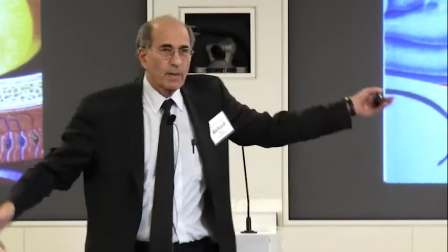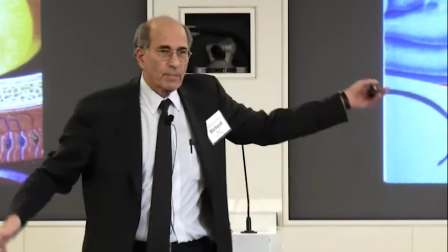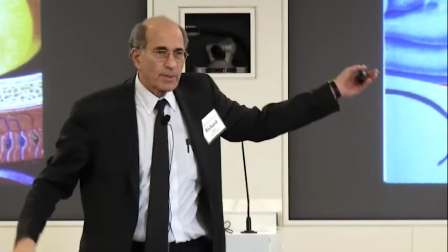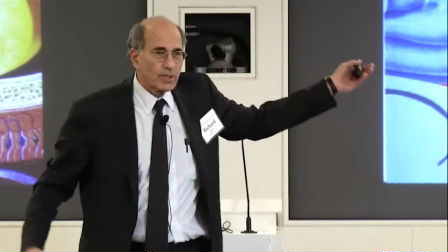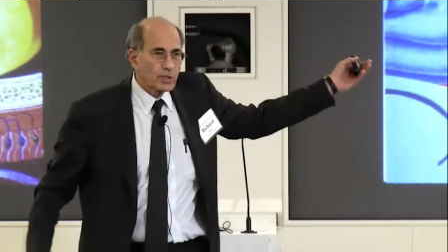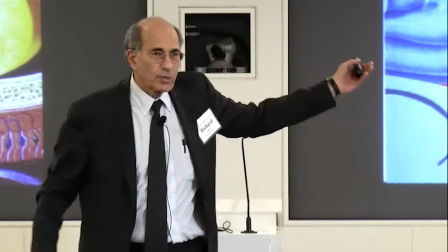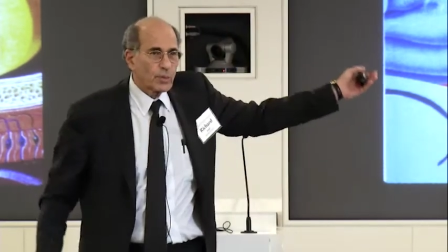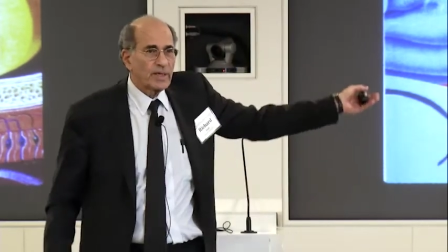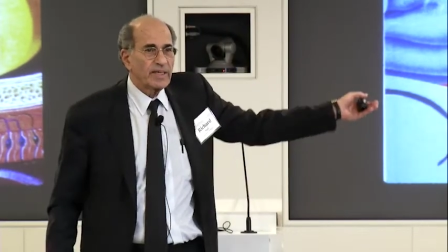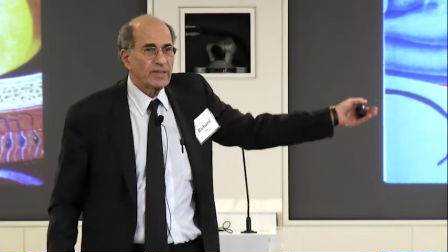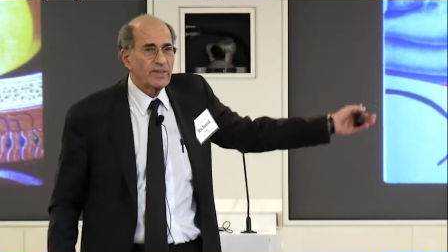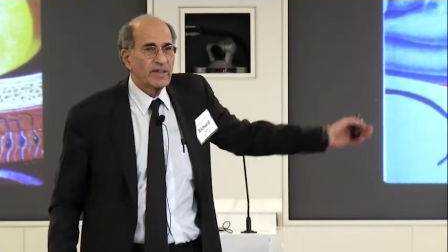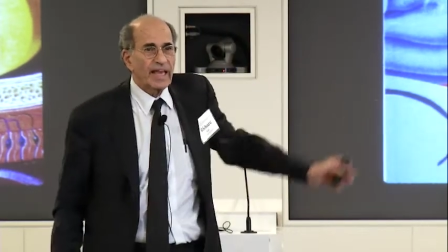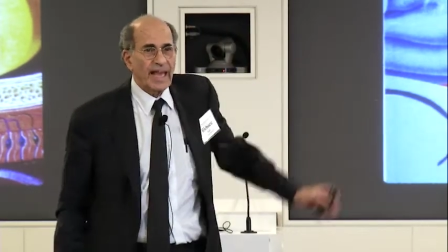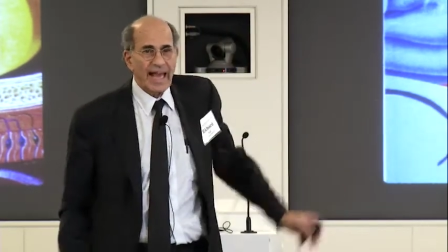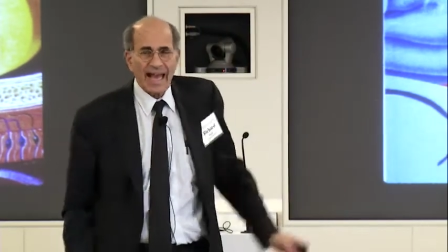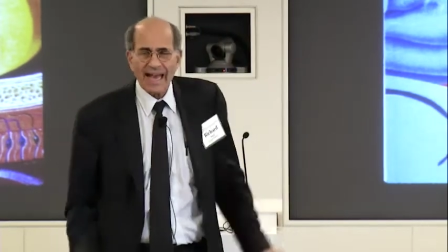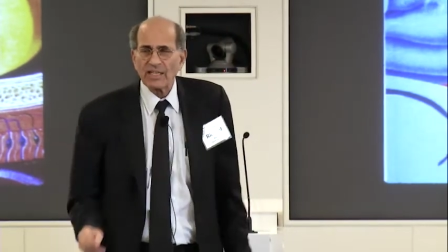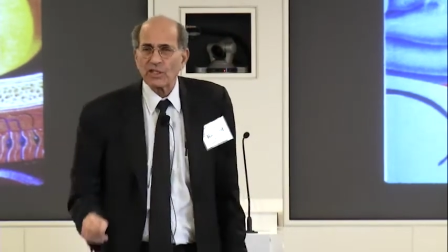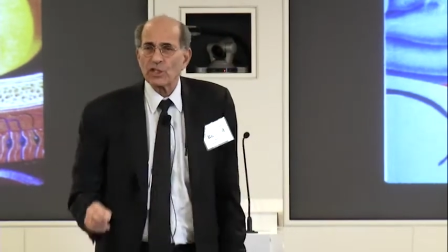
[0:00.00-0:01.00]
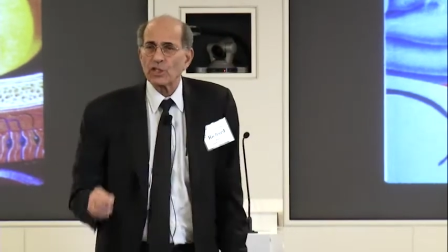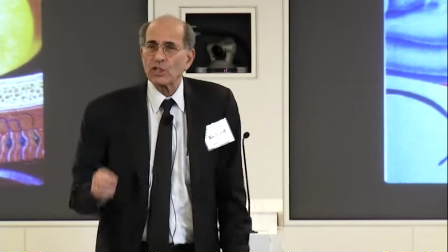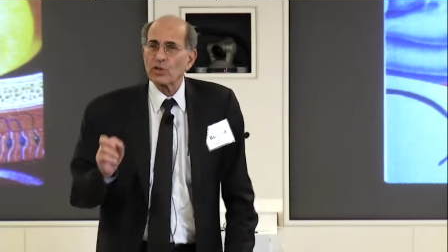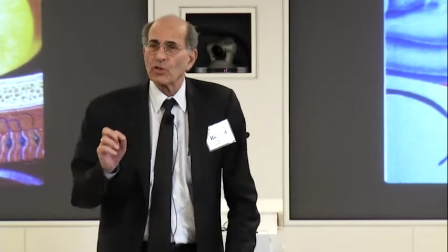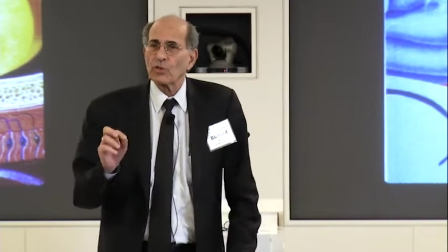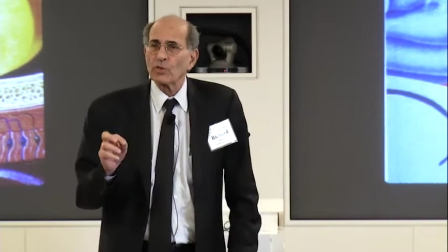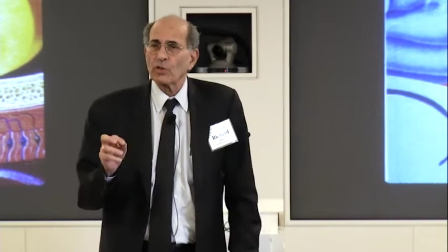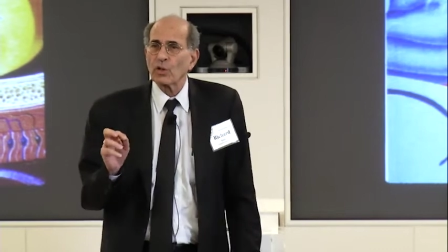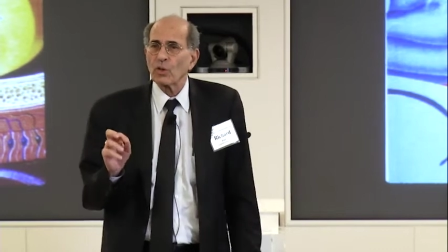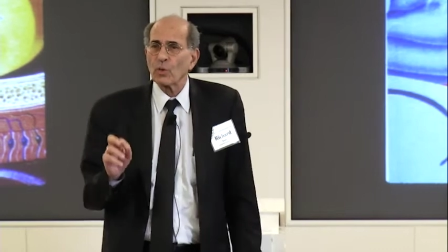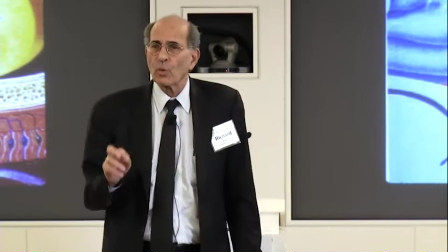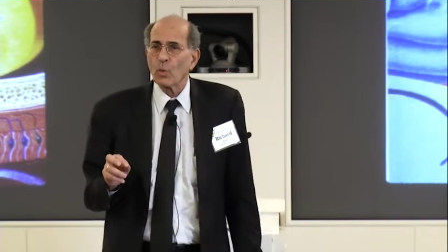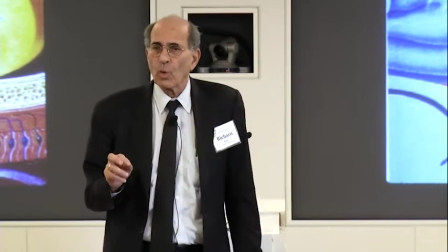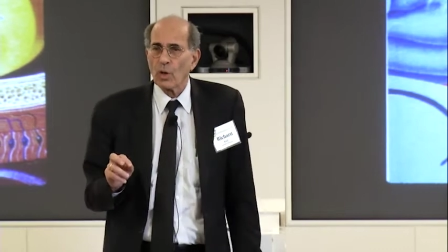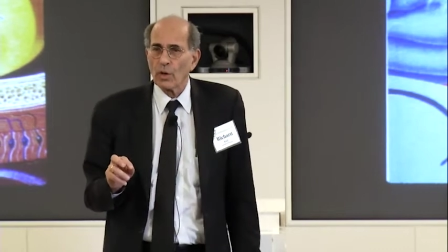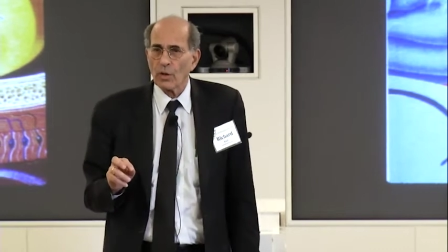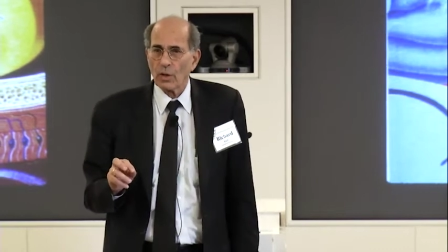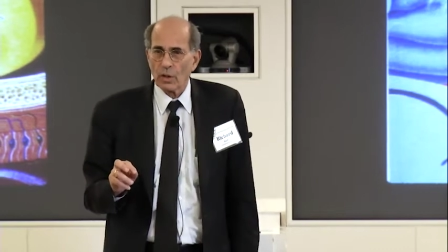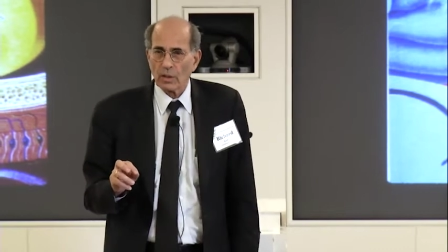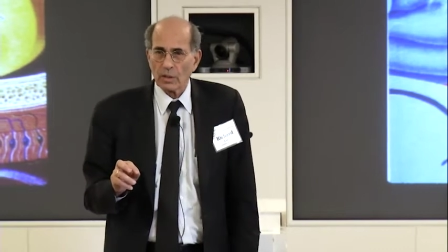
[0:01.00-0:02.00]
between the external
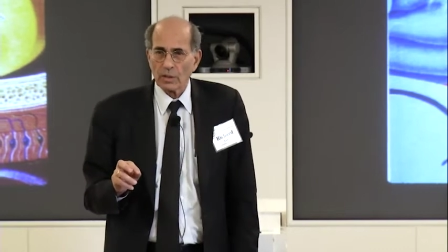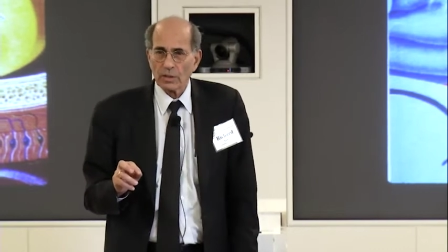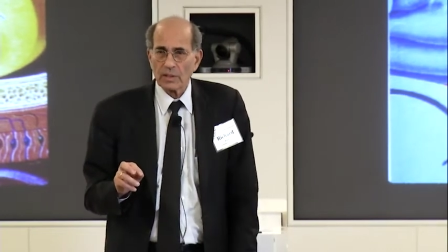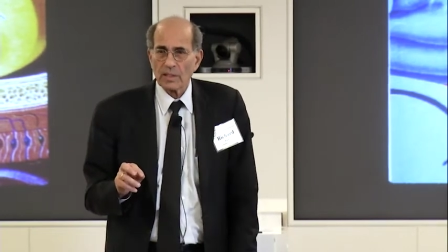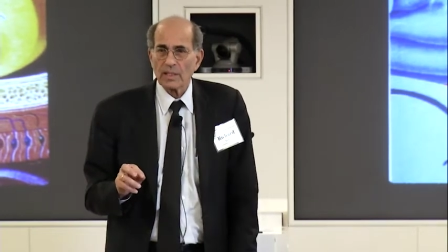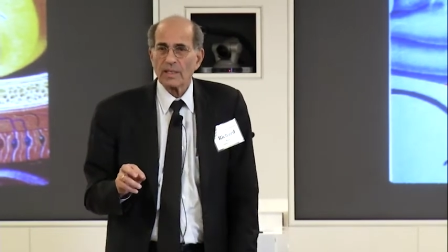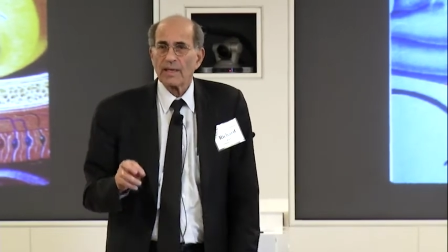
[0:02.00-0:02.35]
world